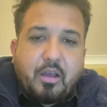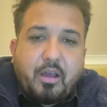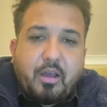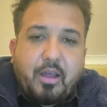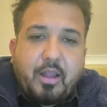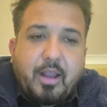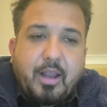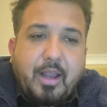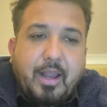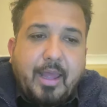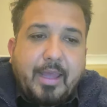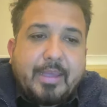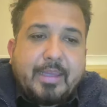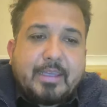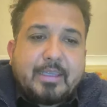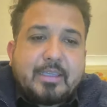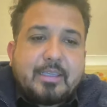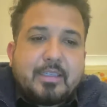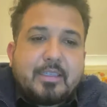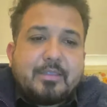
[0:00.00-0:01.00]

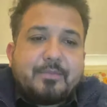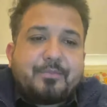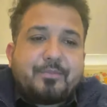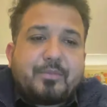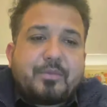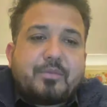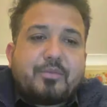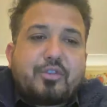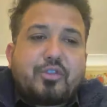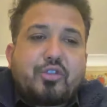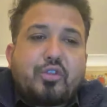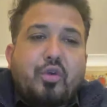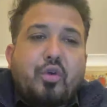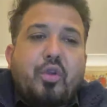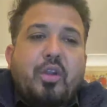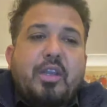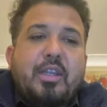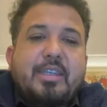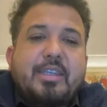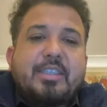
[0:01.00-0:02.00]
Unlike
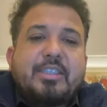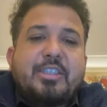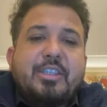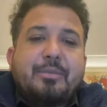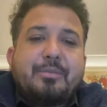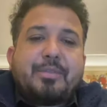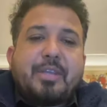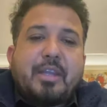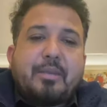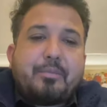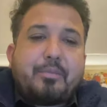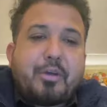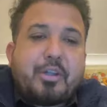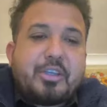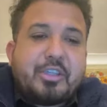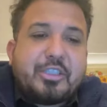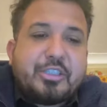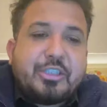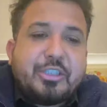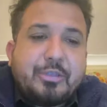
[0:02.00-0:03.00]
sole leaderships and
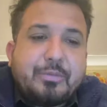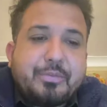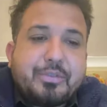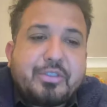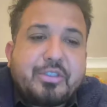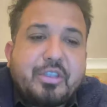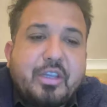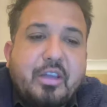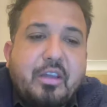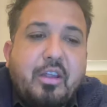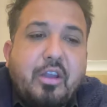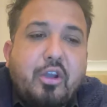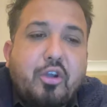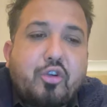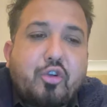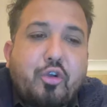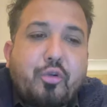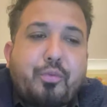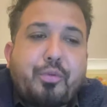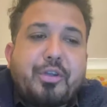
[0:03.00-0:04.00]
partnerships, the
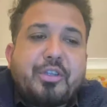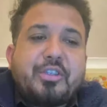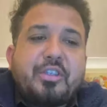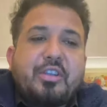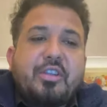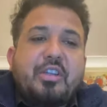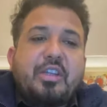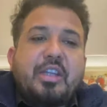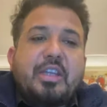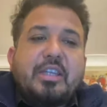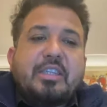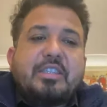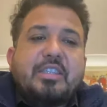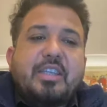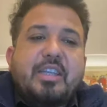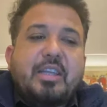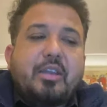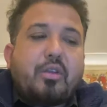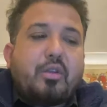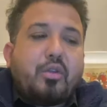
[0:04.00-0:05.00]
corporation is
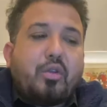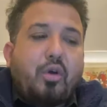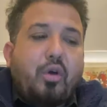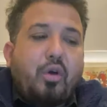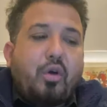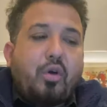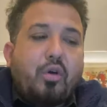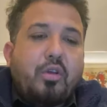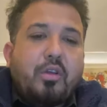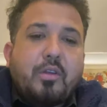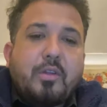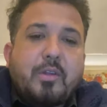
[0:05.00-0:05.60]
in law